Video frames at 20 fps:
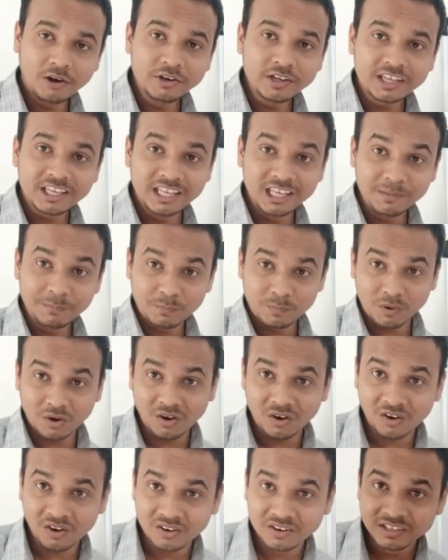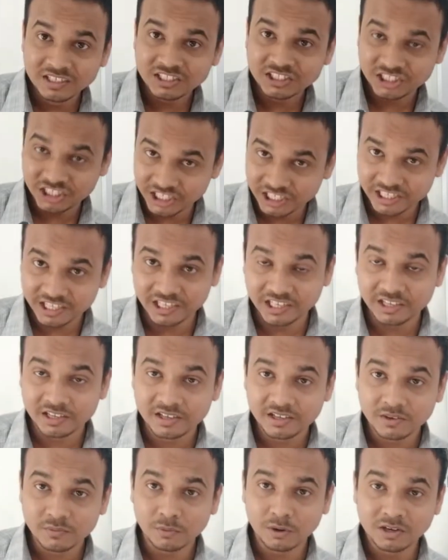to keep on
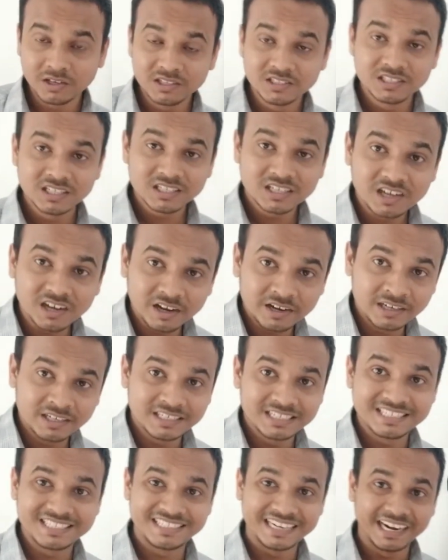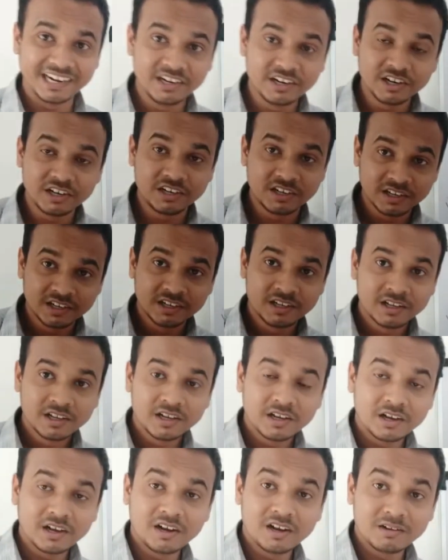checking what is the current standard
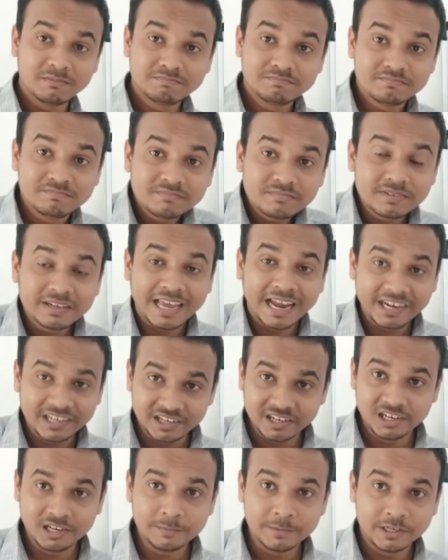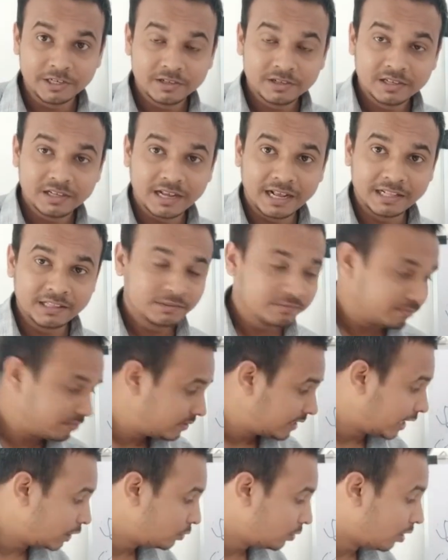character limit, and
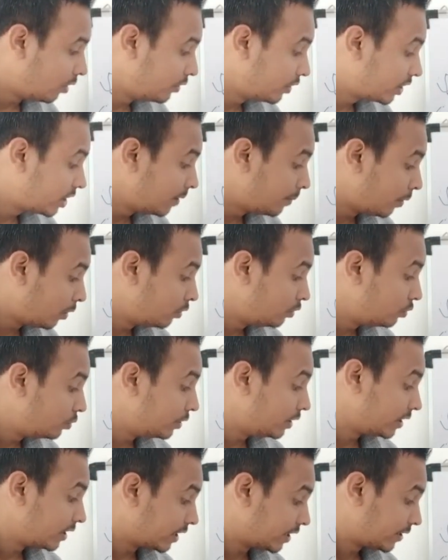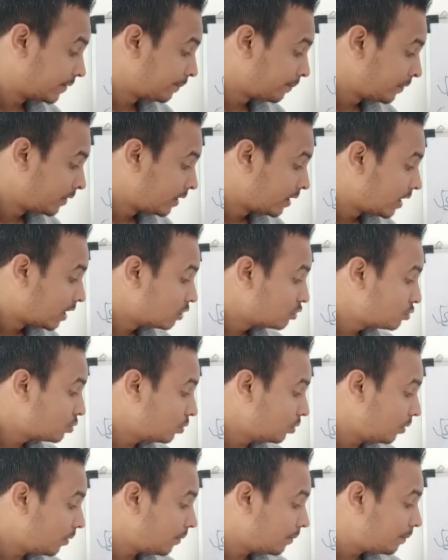that you have to keep on doing it.
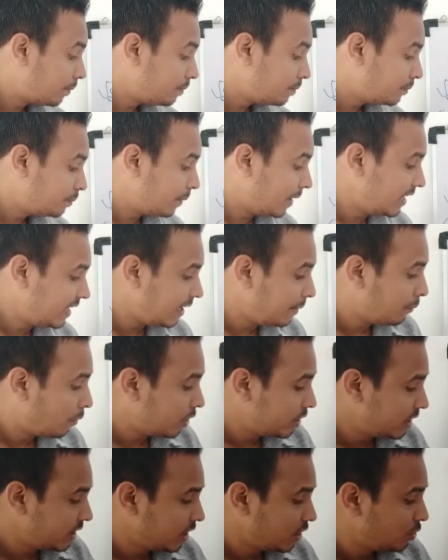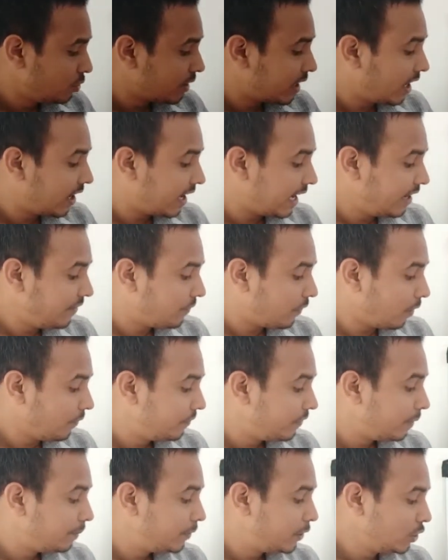So, but importantly, you can write from
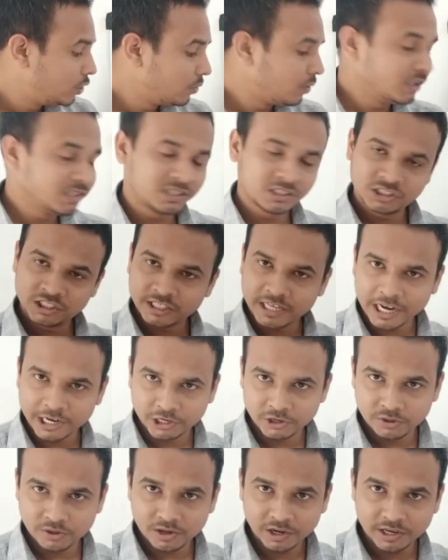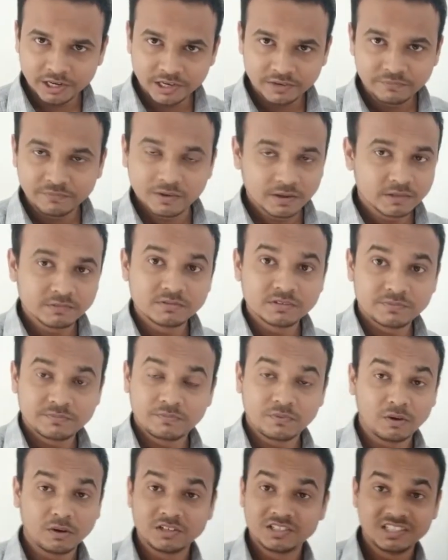50 to 160 character. You can write
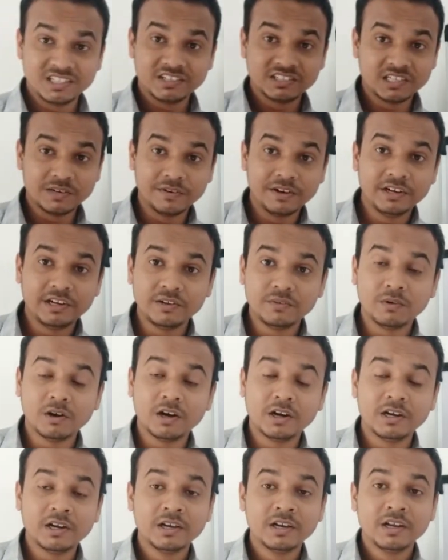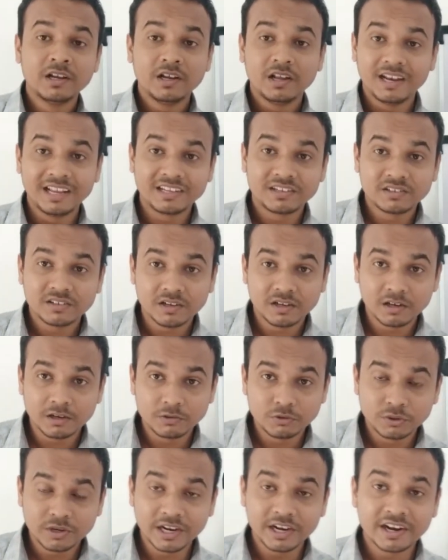for say 70 word,
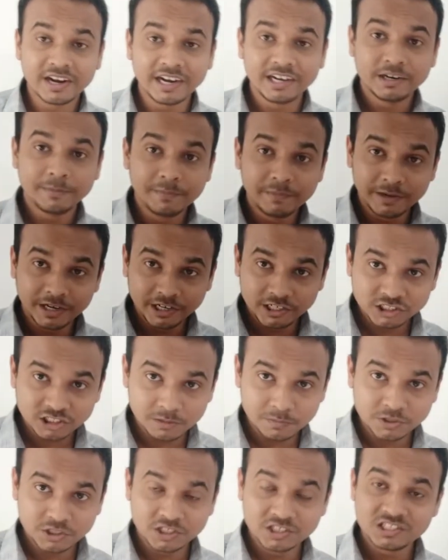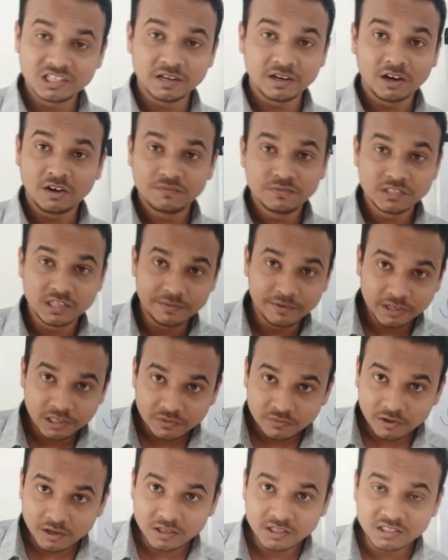you can write a meta description of 70
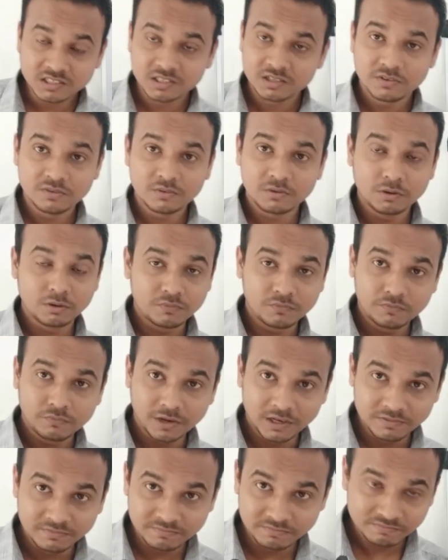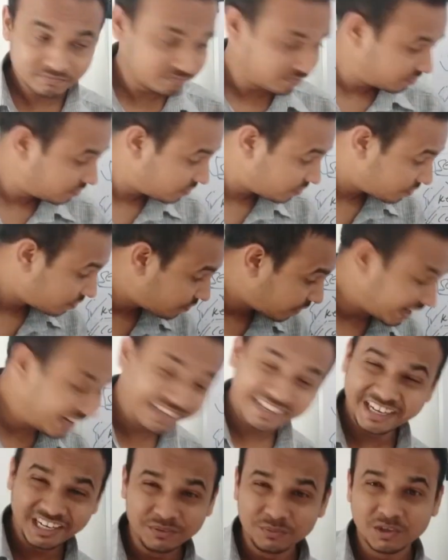words or
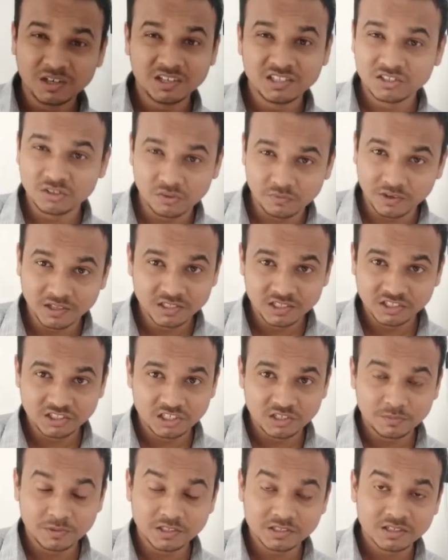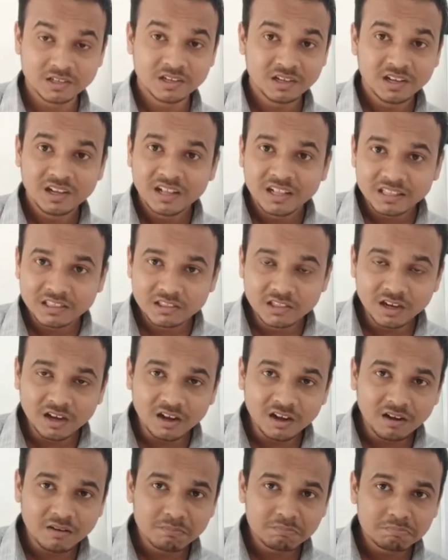110 words or 160 words.
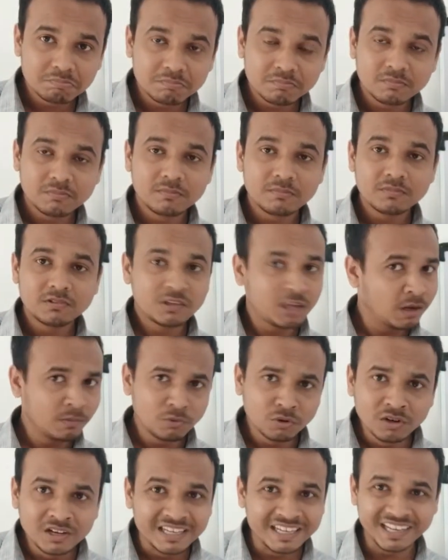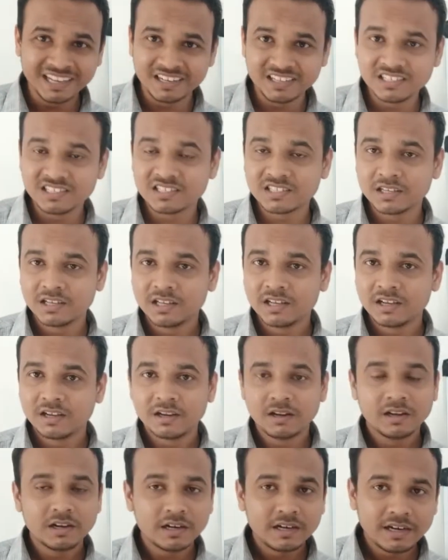The thumb rule here is
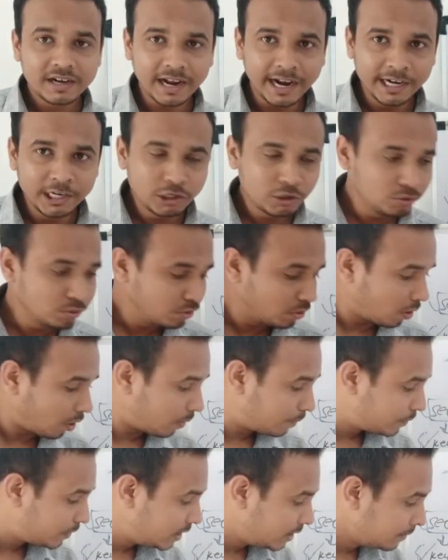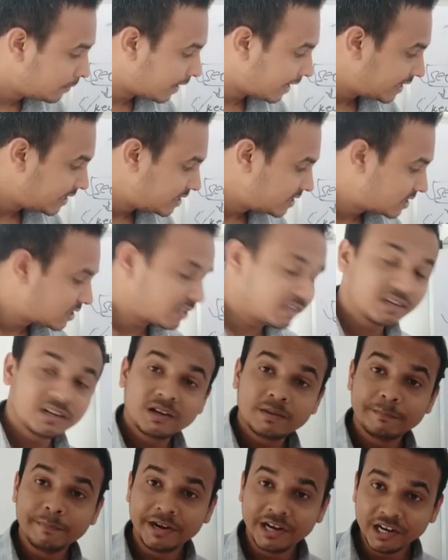try to optimize
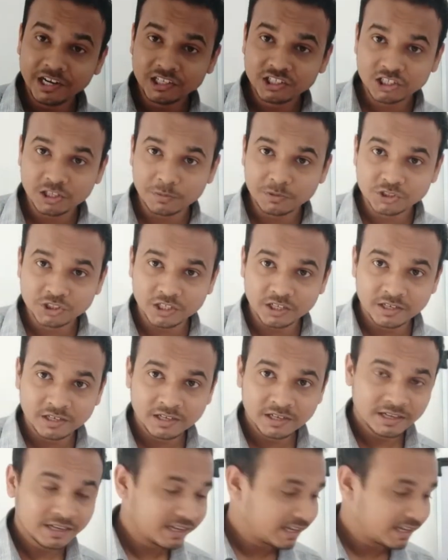meta description